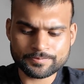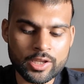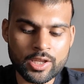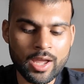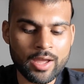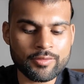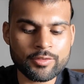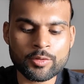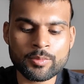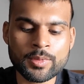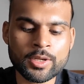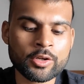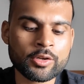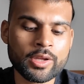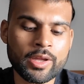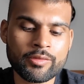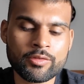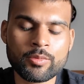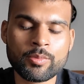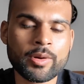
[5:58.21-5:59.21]
You have your meal,
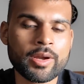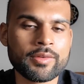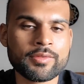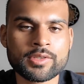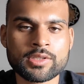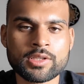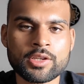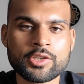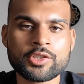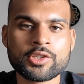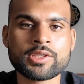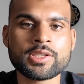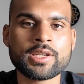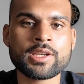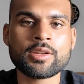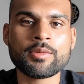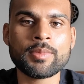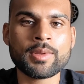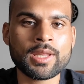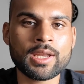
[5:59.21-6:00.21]
you have your breakfast, lunch and
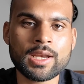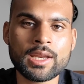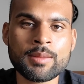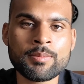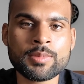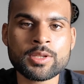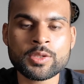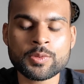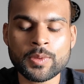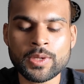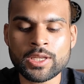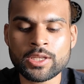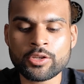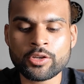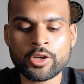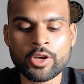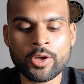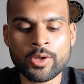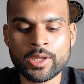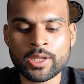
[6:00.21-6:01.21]
dinner, but then in between
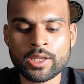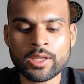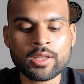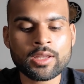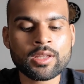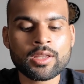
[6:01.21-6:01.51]
you're going